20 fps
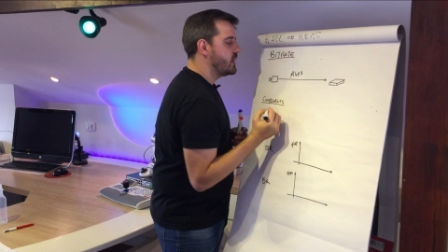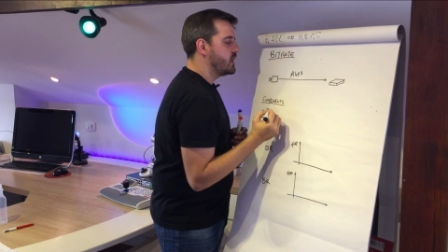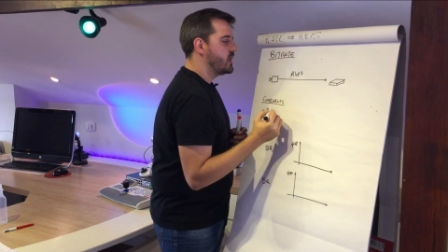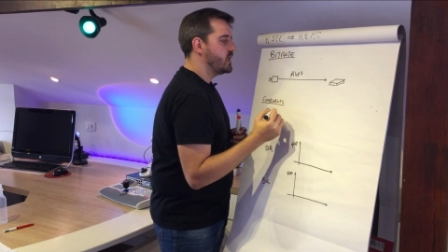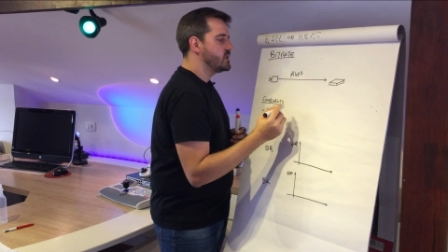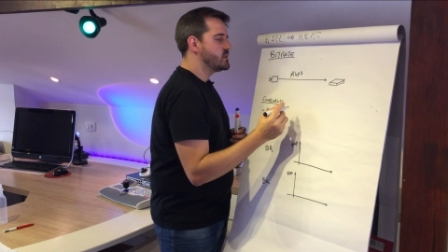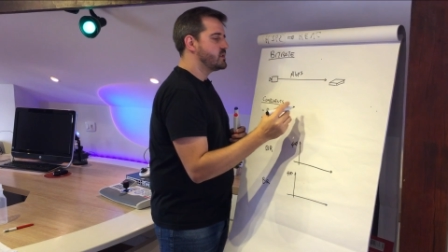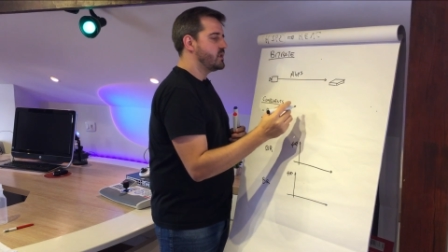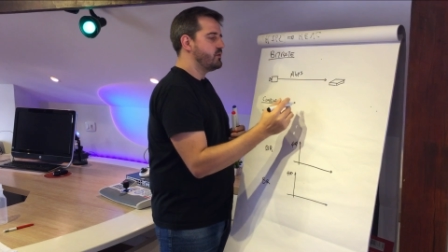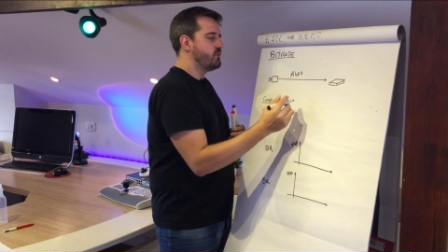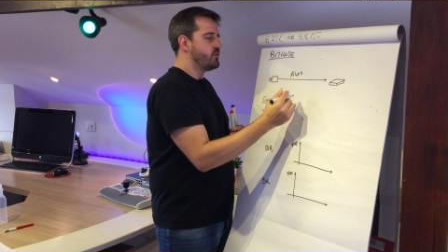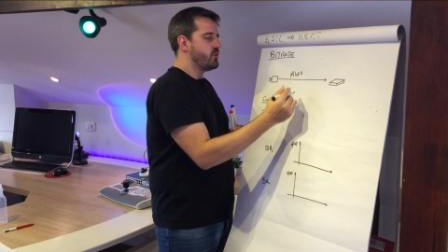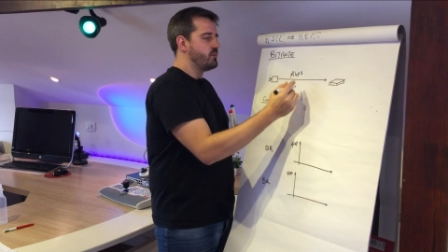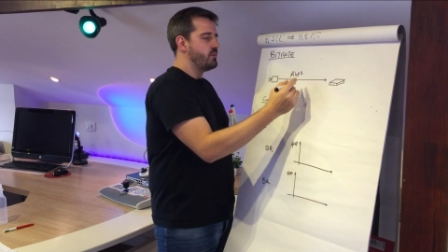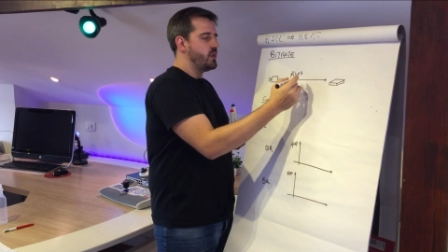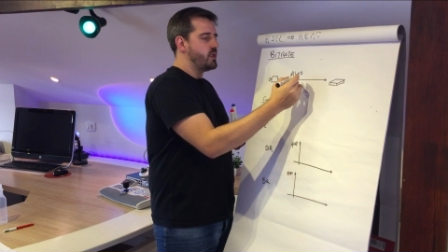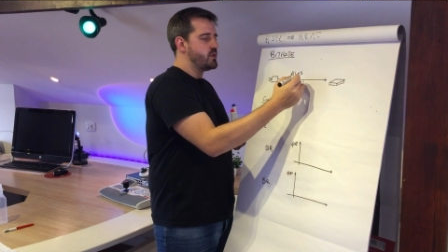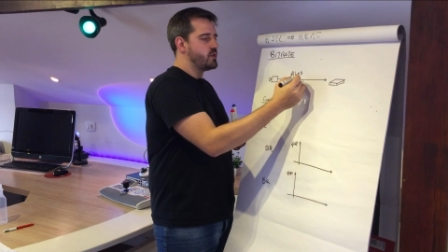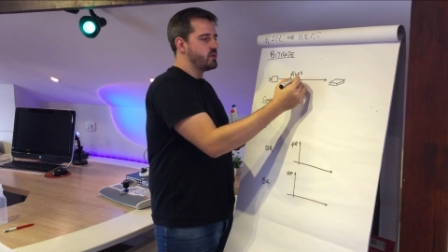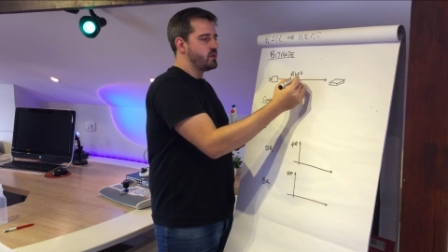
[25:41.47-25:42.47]
the
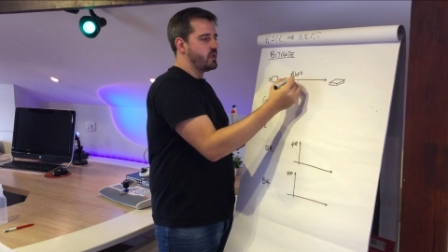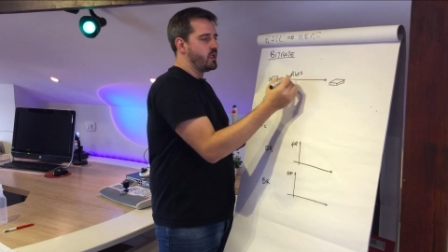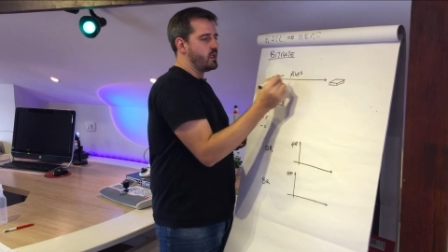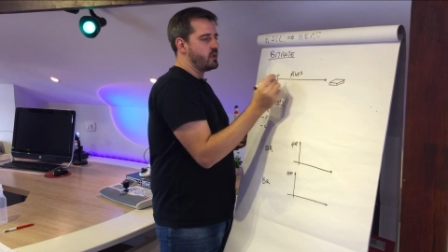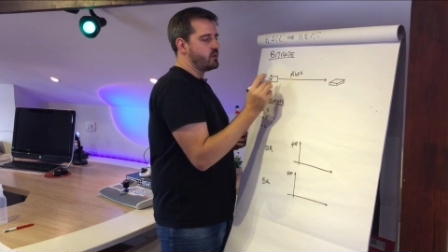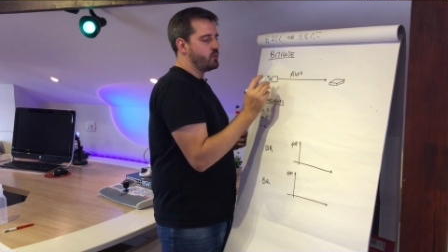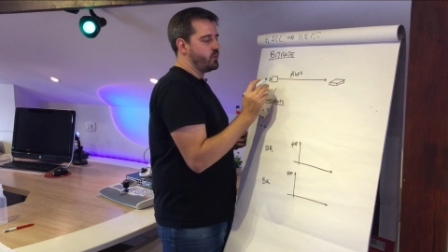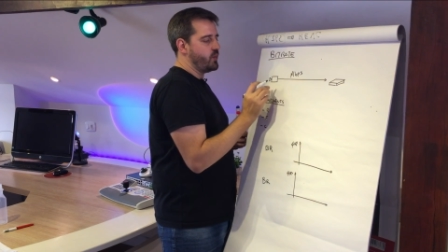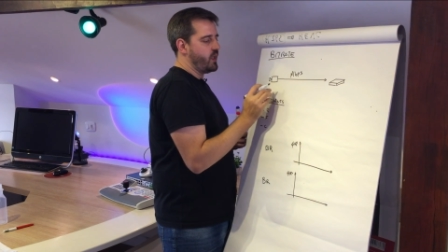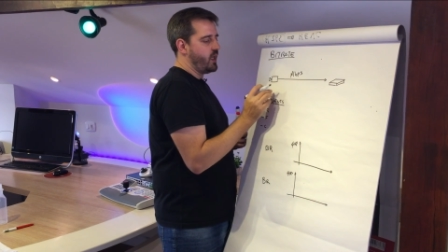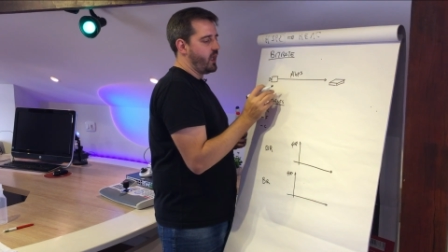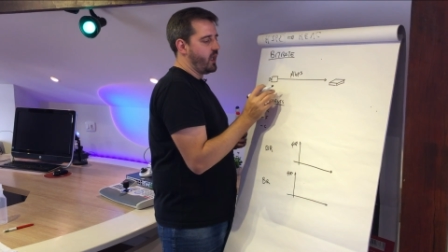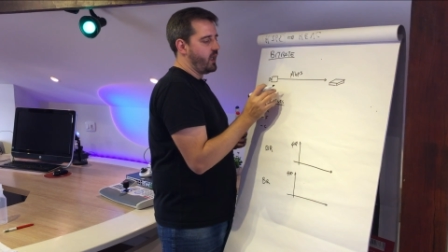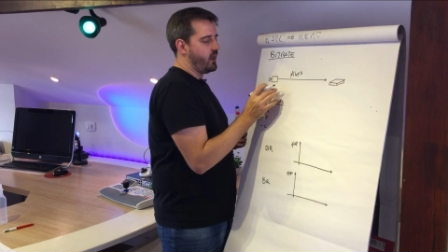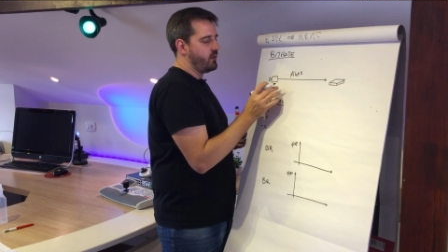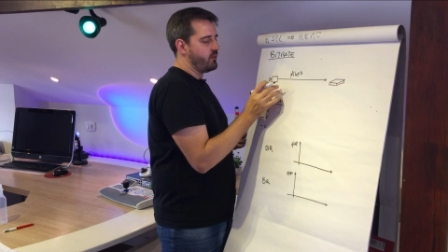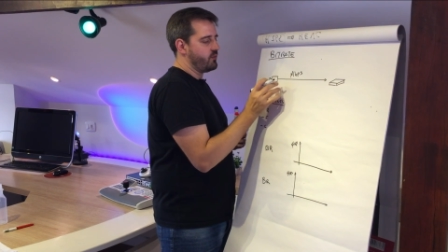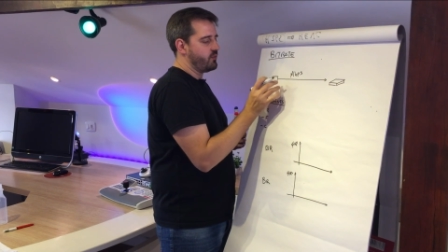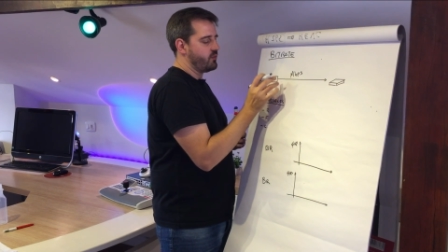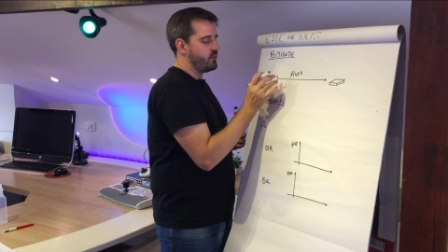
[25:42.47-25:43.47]
information that we
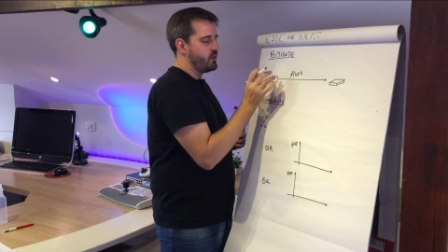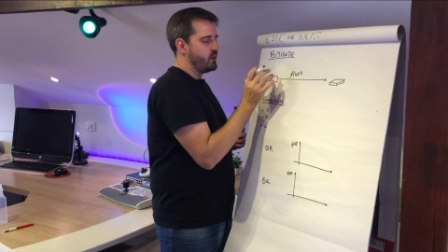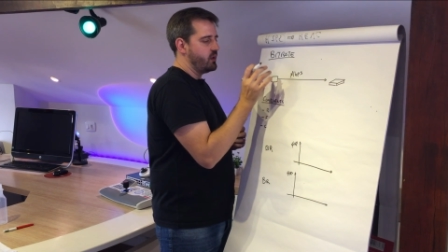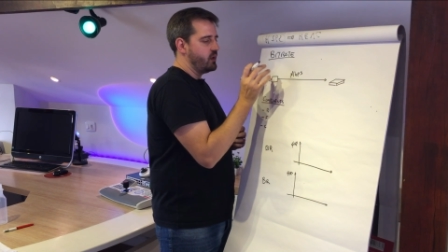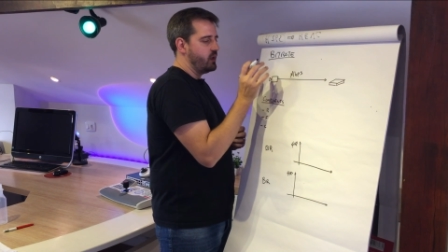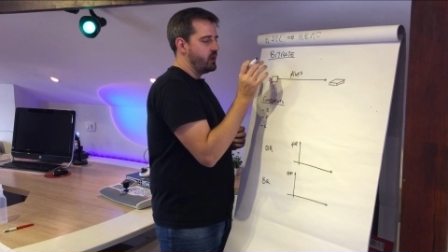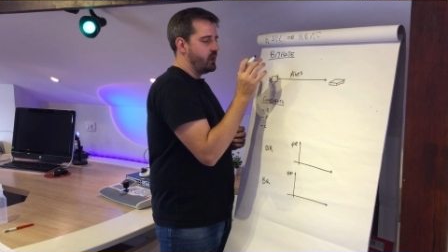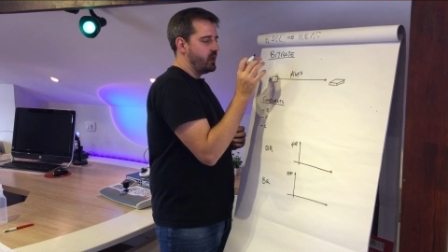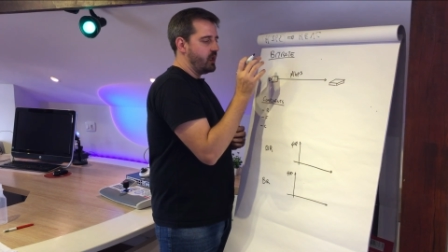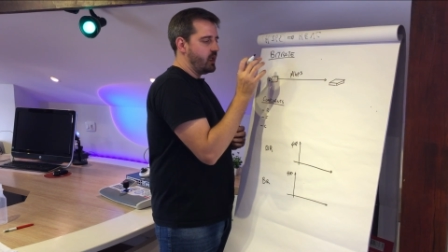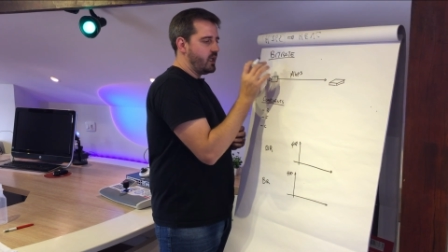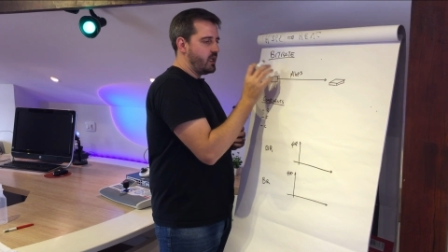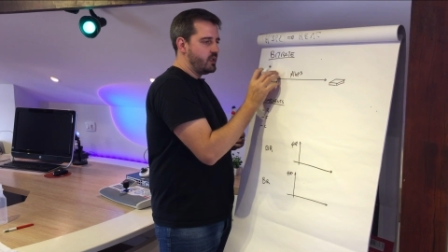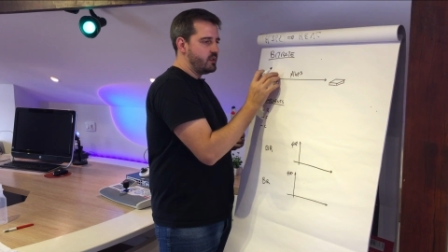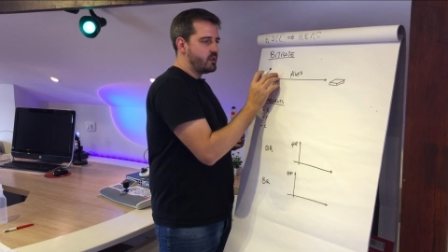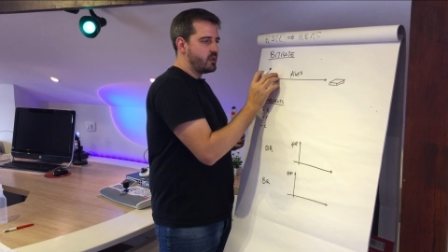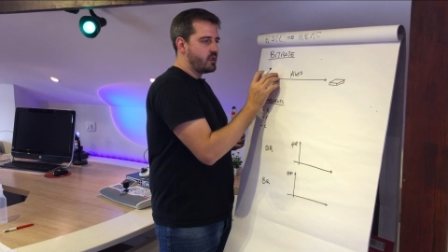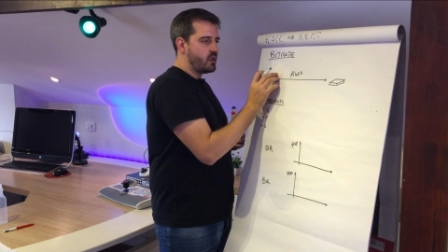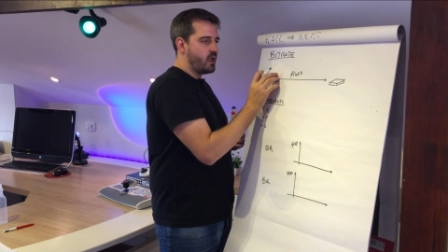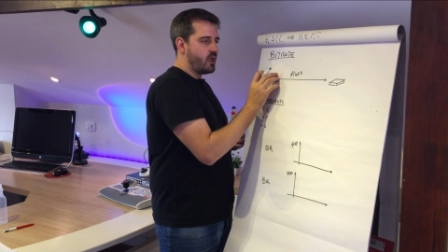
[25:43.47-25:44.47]
have in
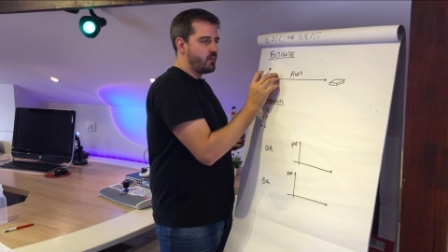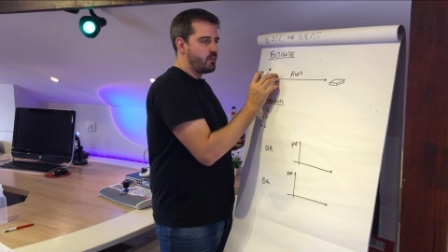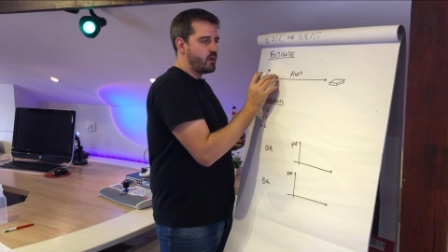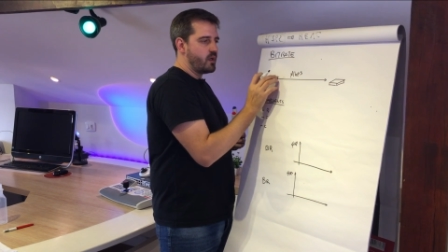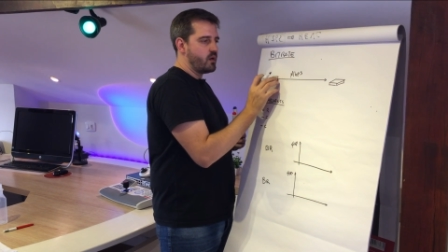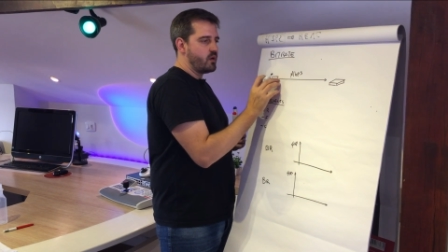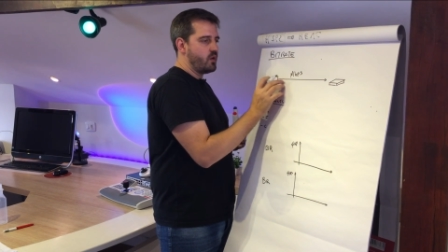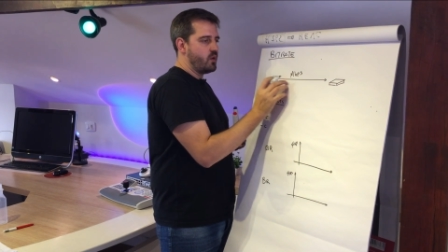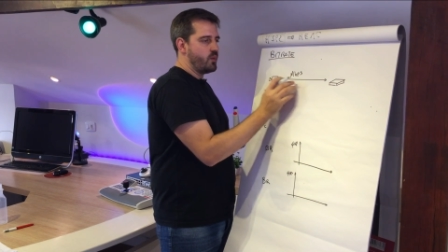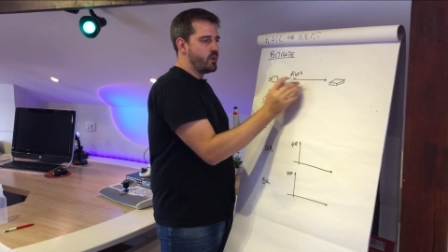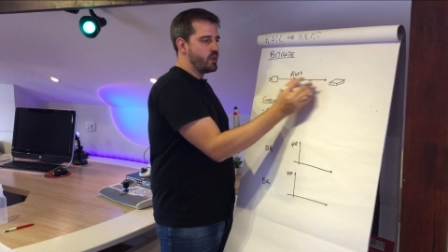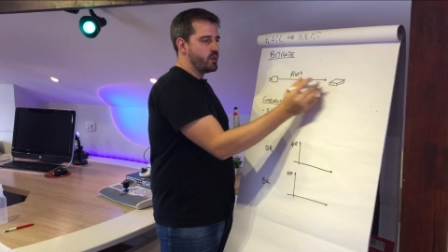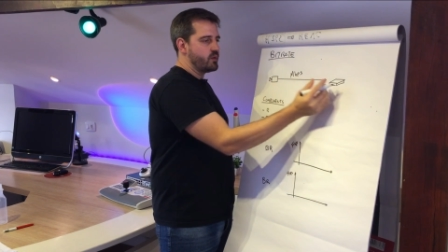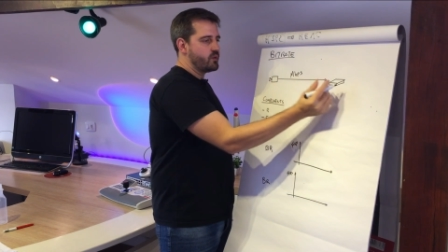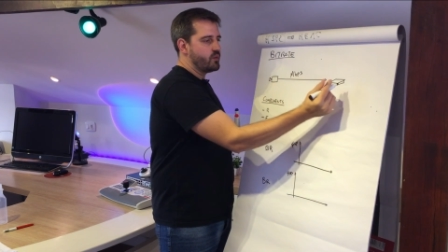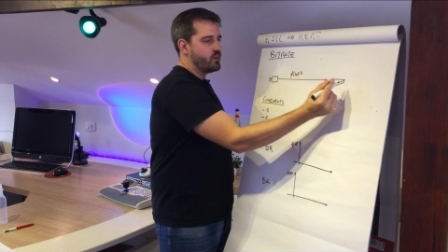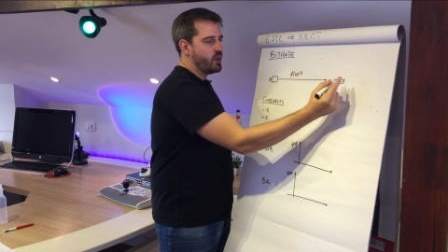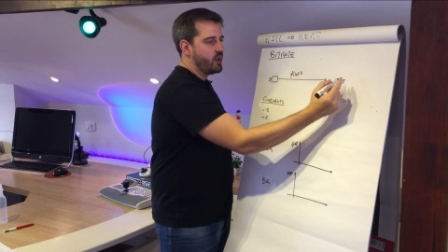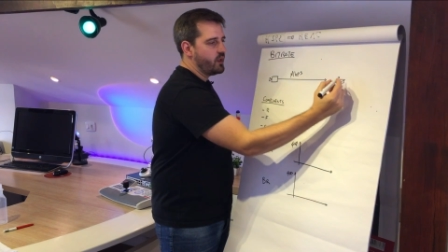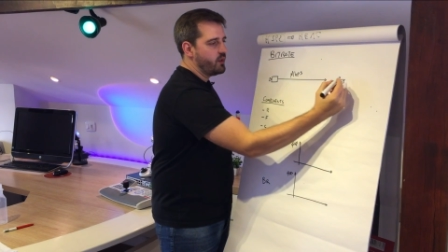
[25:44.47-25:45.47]
the camera going
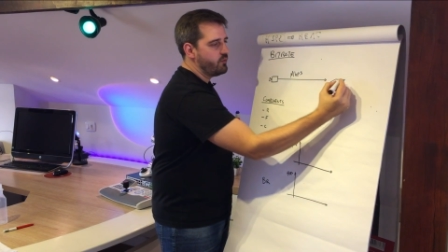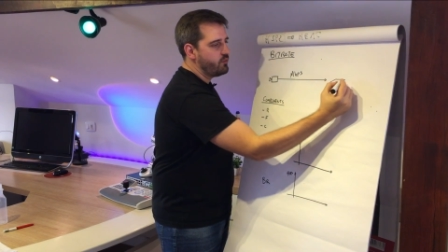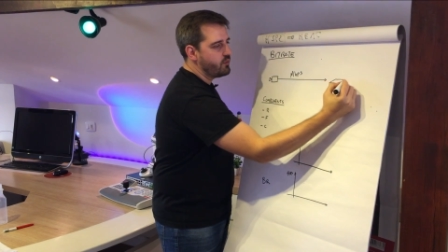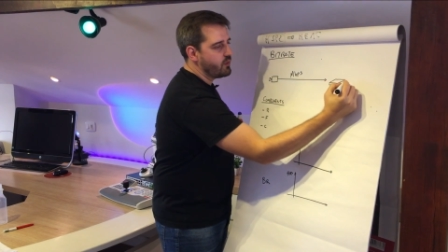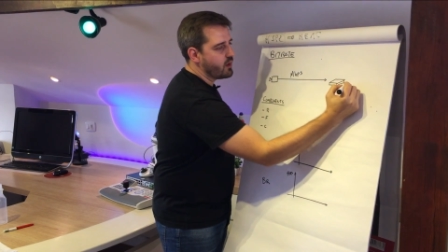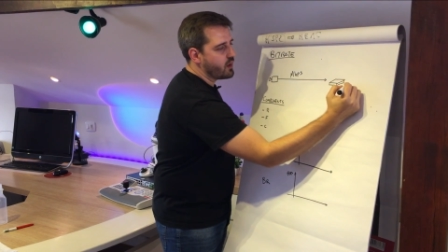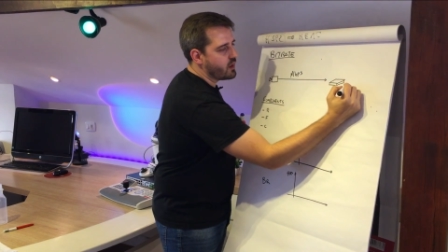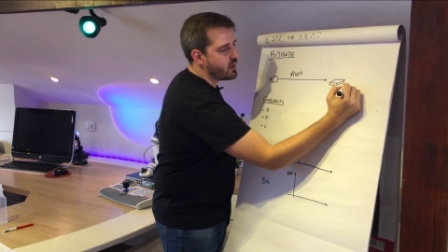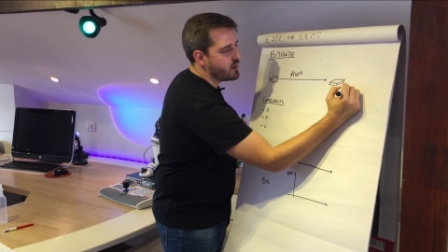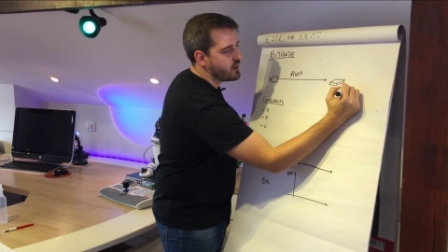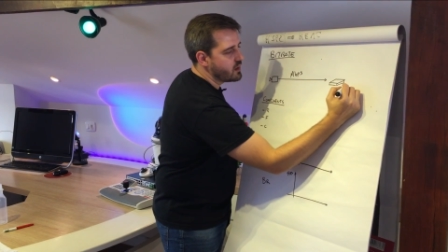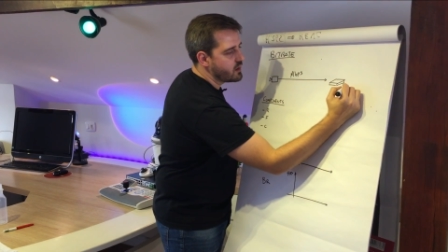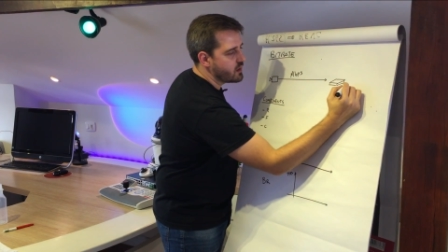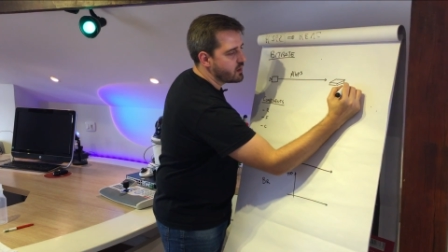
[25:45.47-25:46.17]
to the NVR,